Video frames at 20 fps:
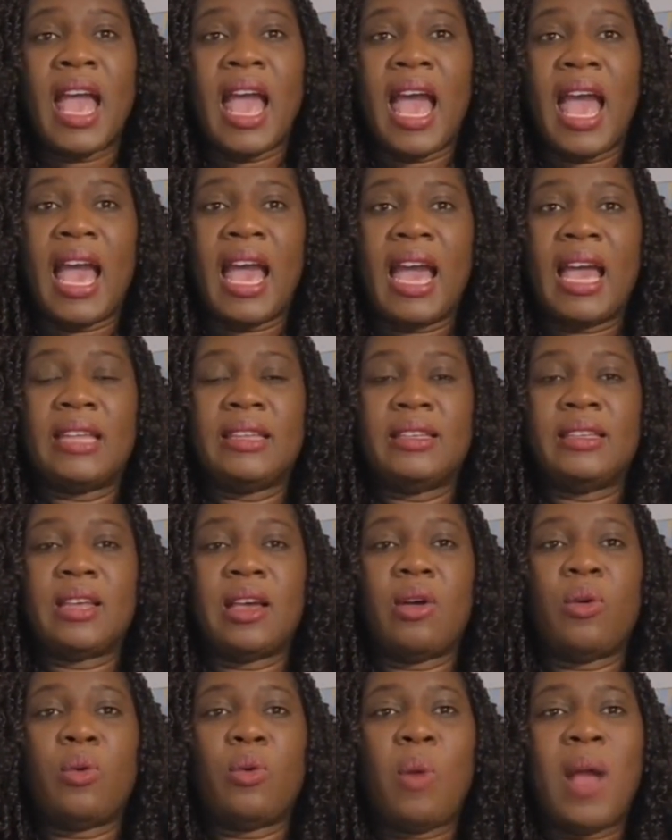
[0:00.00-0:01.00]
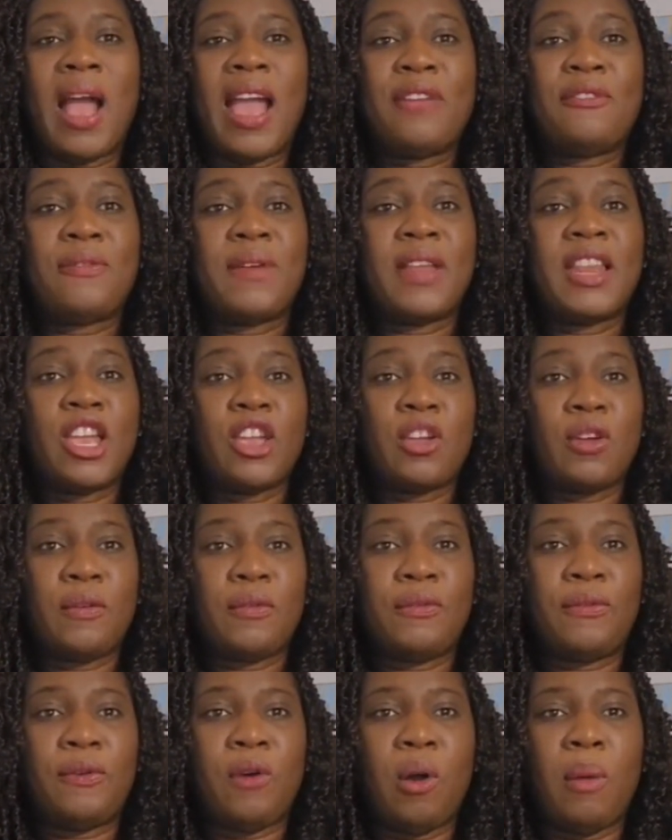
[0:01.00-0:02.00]
and while filling your
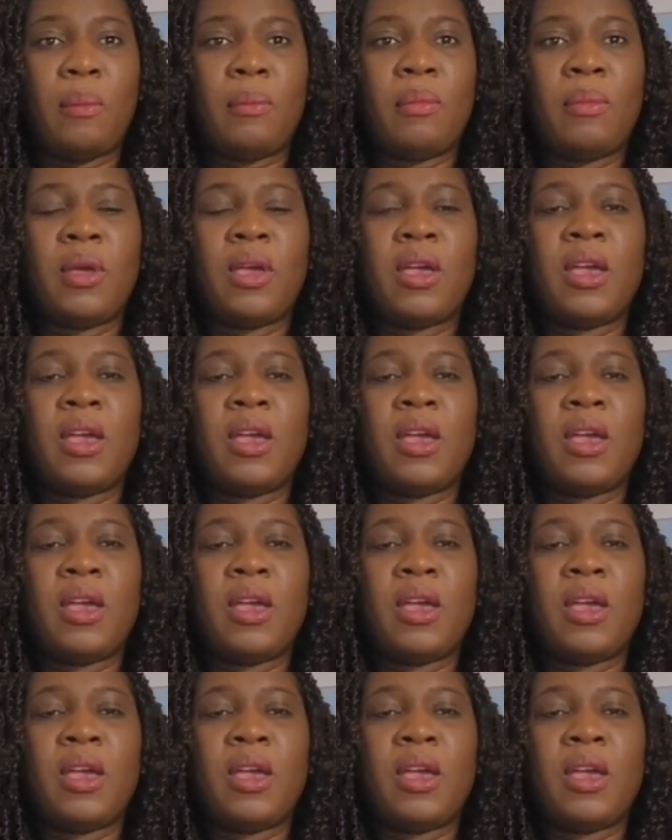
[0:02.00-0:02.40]
form,